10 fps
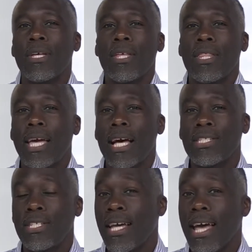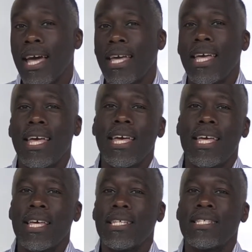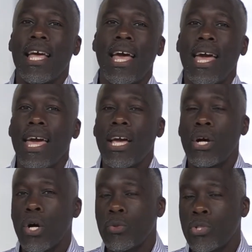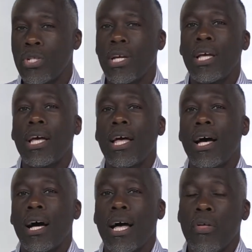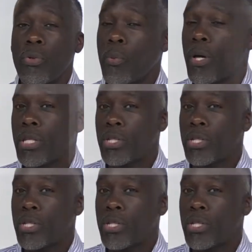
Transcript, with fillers: The guest today is a coach, a health and wellness